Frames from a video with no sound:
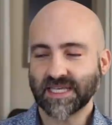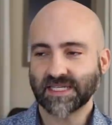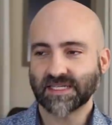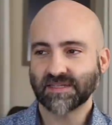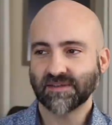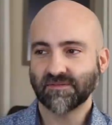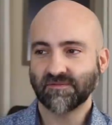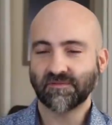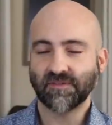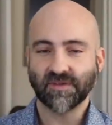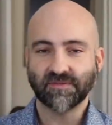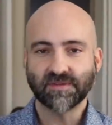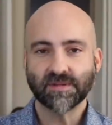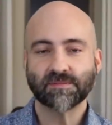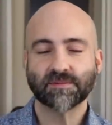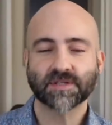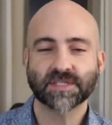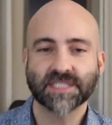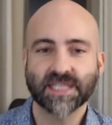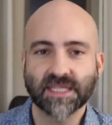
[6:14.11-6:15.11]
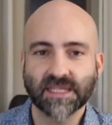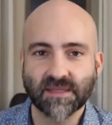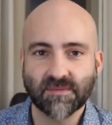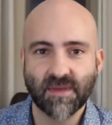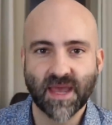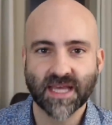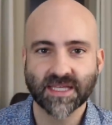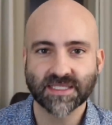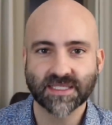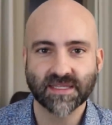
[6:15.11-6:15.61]
it 50% the
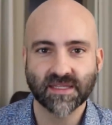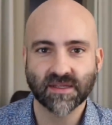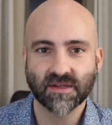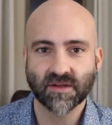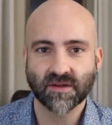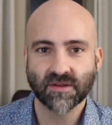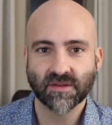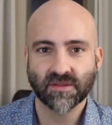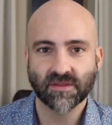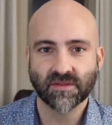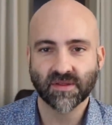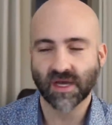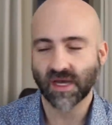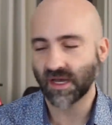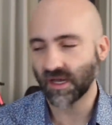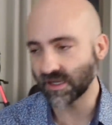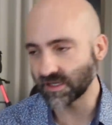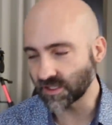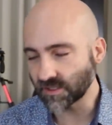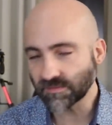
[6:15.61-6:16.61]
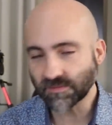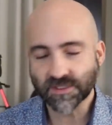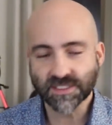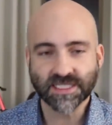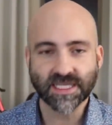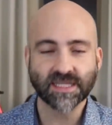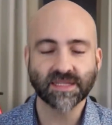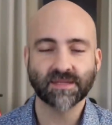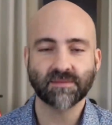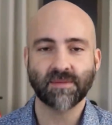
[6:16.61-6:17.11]
mass of the Earth,
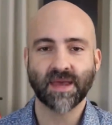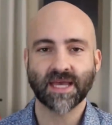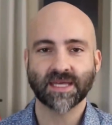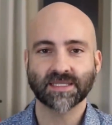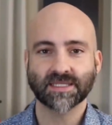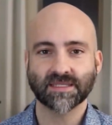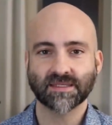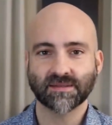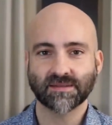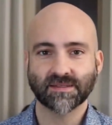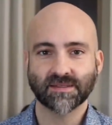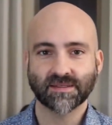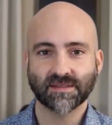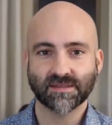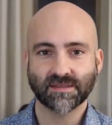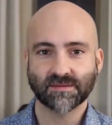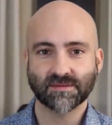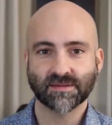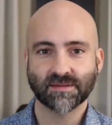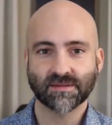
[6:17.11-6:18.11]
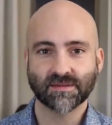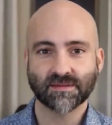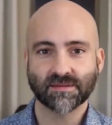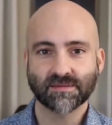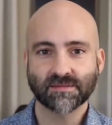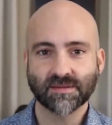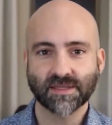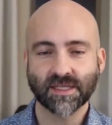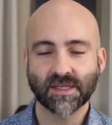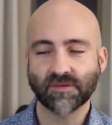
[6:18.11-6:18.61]
100% the mass of
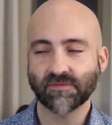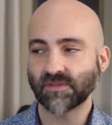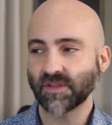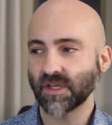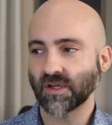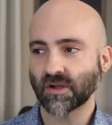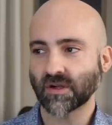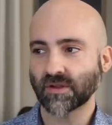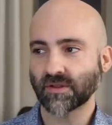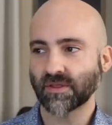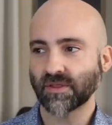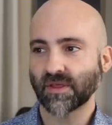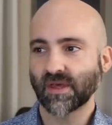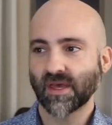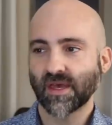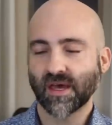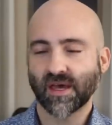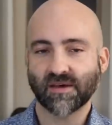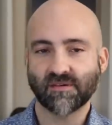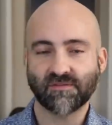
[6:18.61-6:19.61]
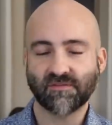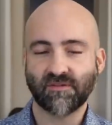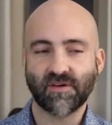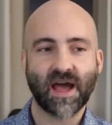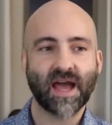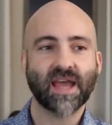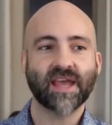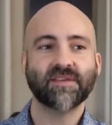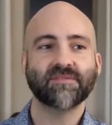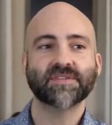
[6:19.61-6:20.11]
the Earth,
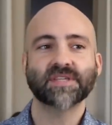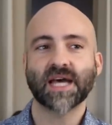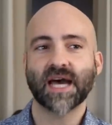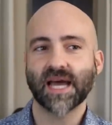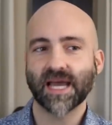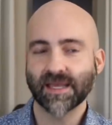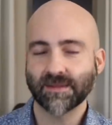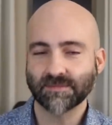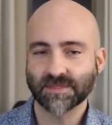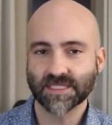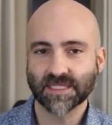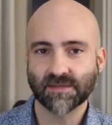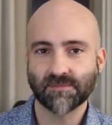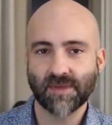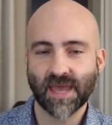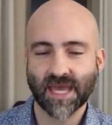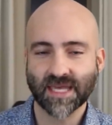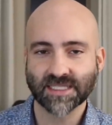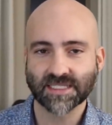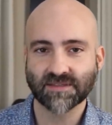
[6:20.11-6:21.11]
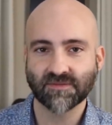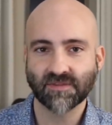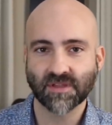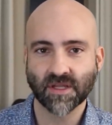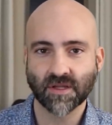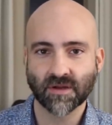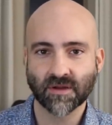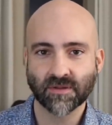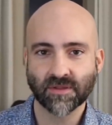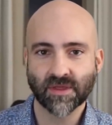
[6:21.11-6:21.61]
5 times the mass of
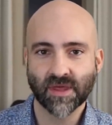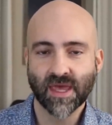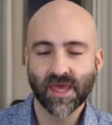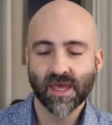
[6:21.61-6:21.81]
the Earth?